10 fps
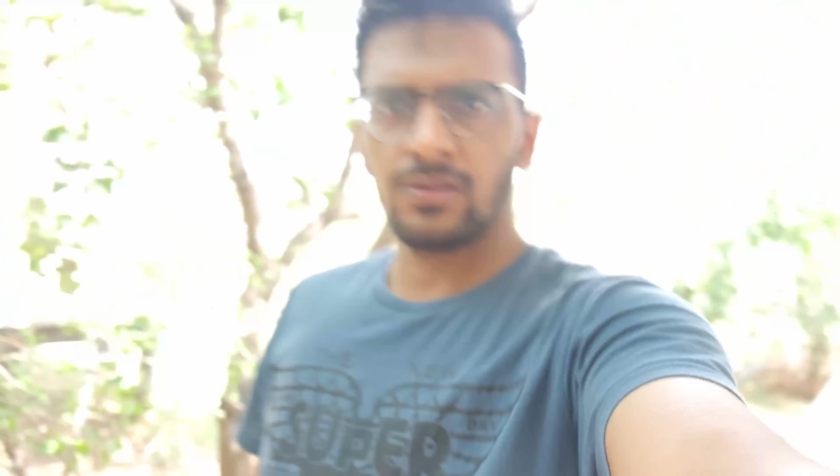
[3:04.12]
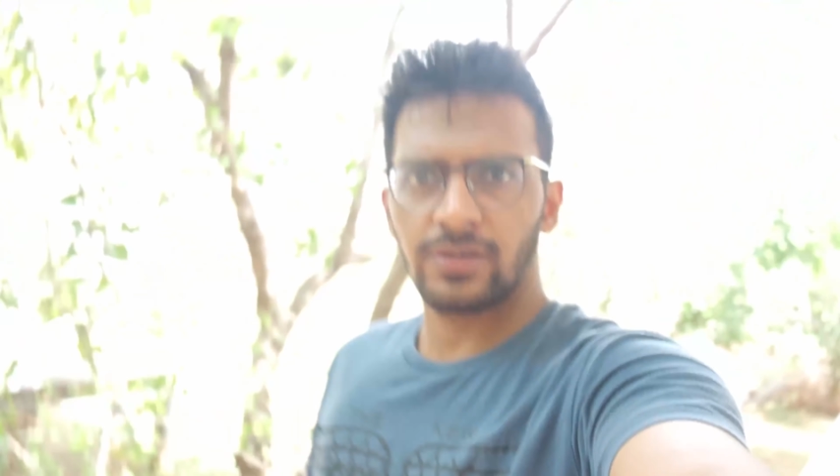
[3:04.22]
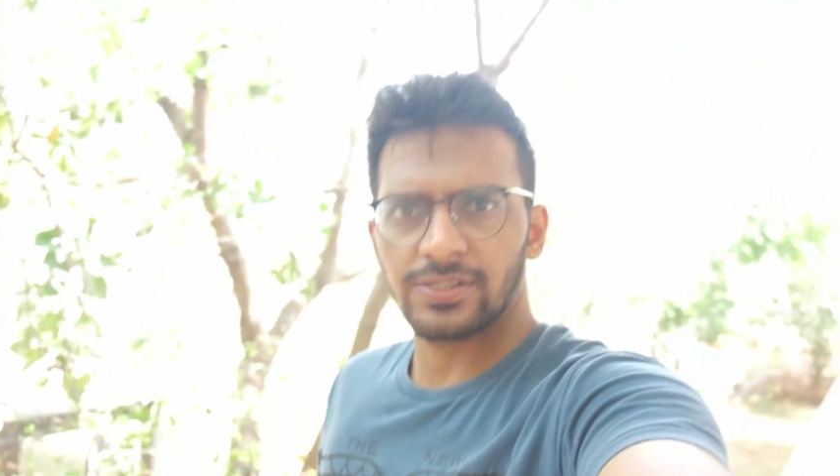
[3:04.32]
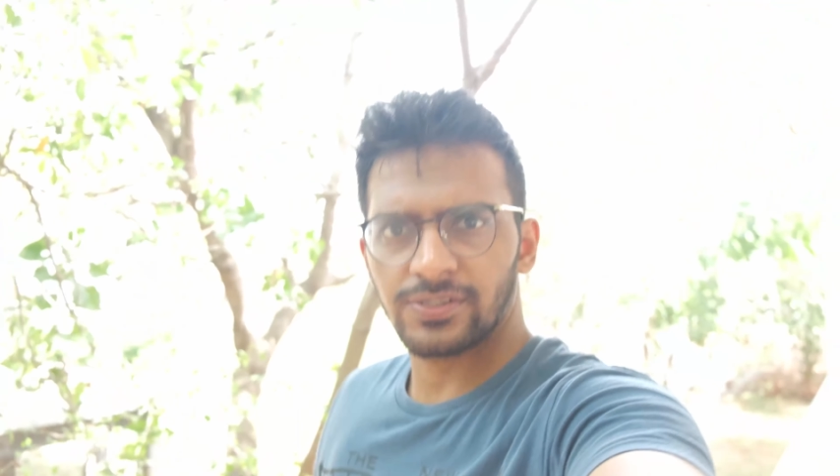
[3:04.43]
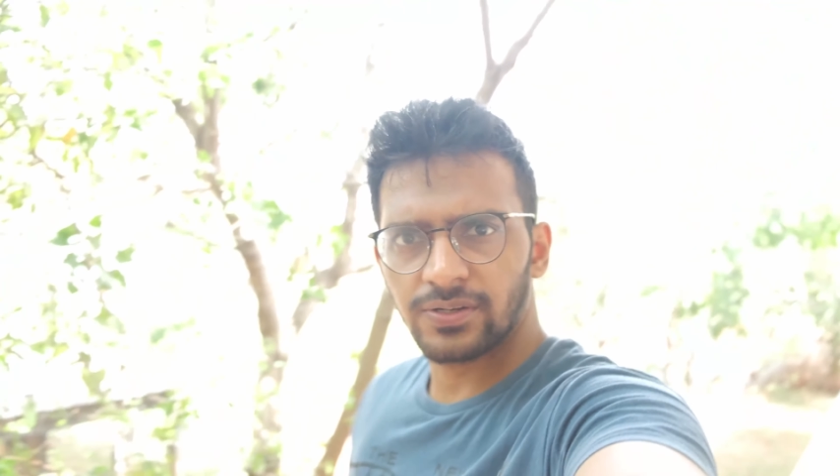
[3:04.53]

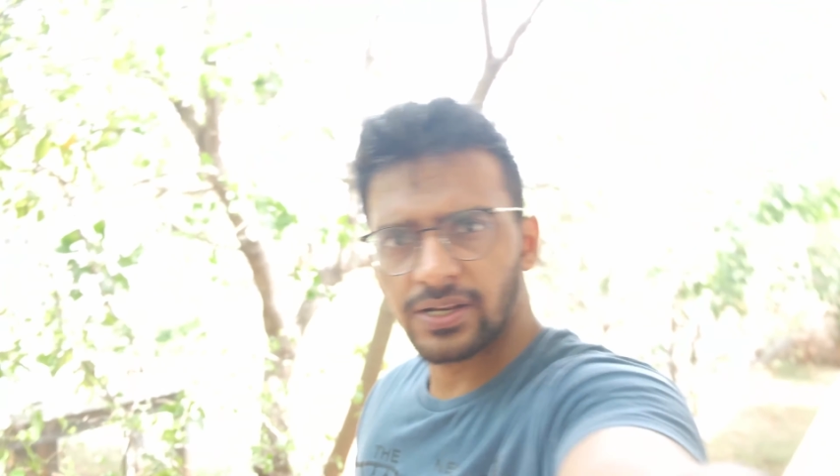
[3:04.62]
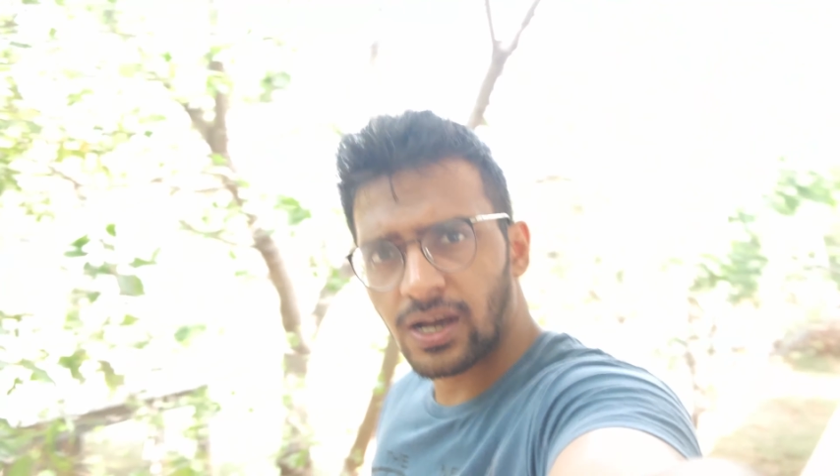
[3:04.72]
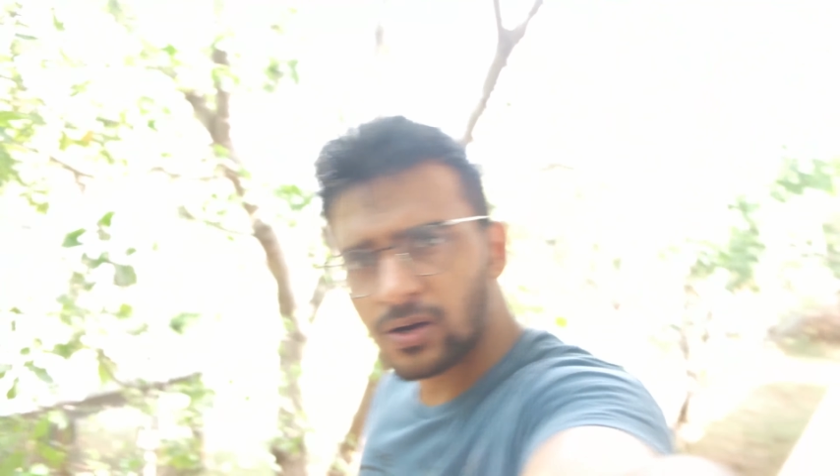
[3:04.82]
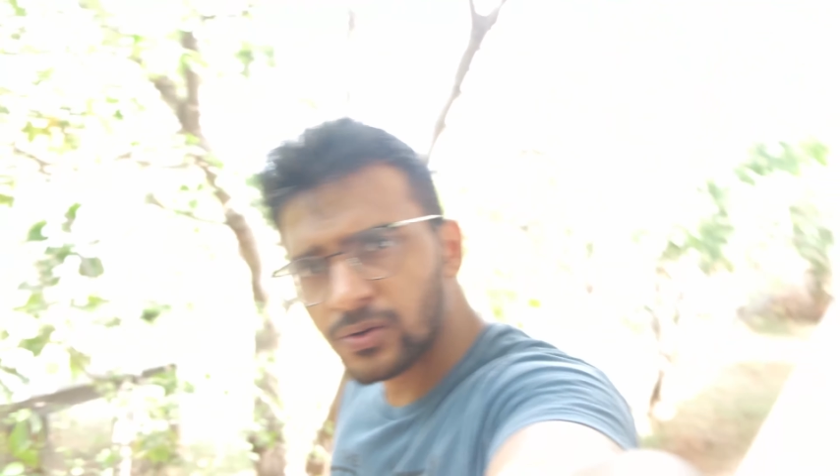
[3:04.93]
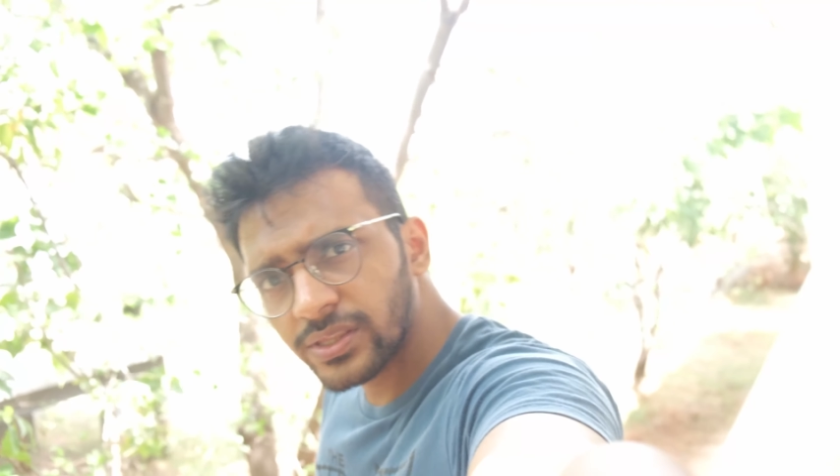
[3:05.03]
So
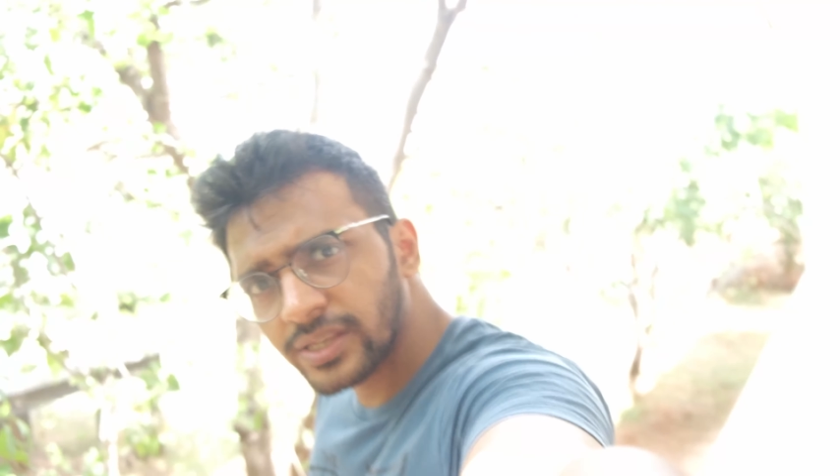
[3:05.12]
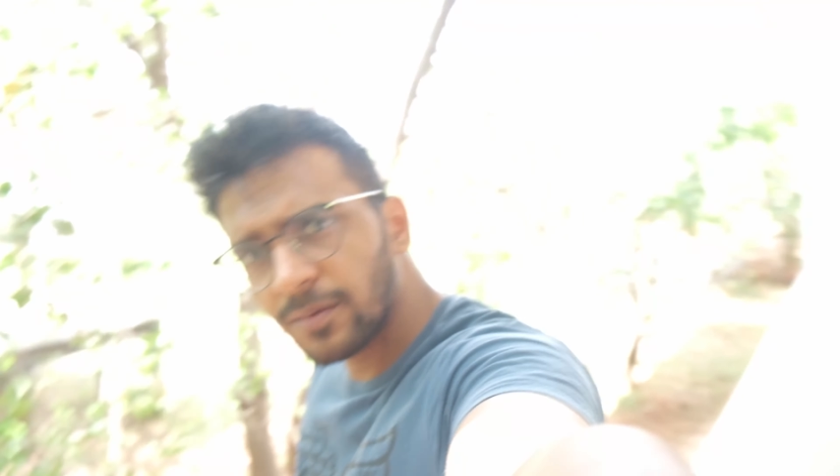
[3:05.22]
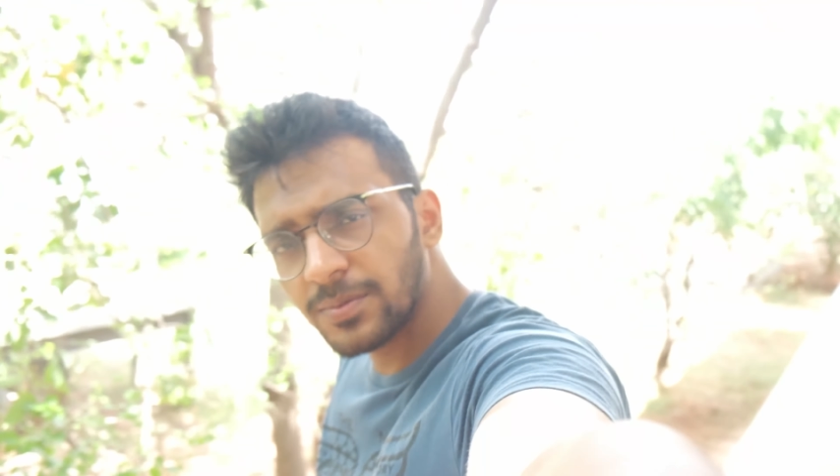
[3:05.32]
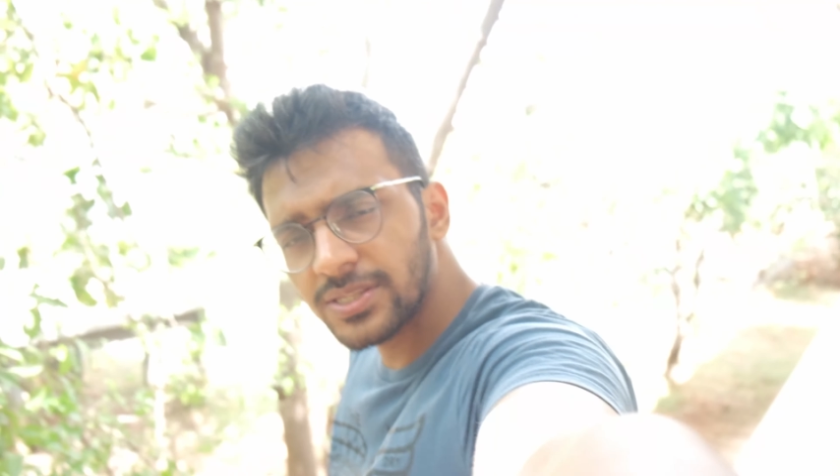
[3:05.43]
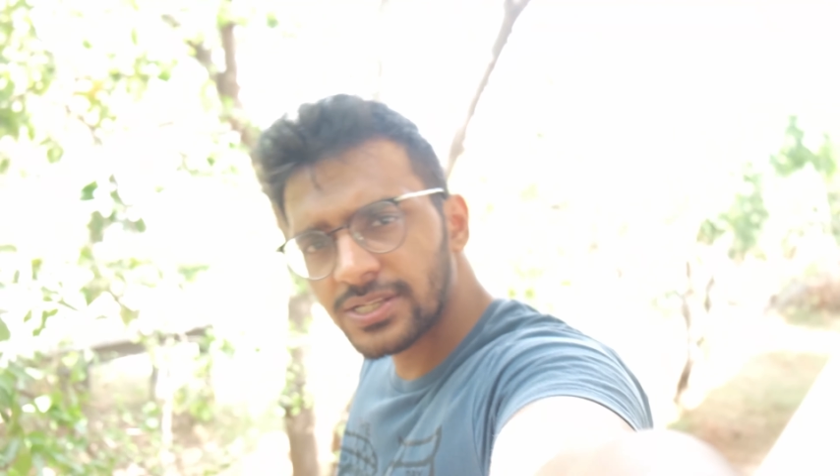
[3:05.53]
now the image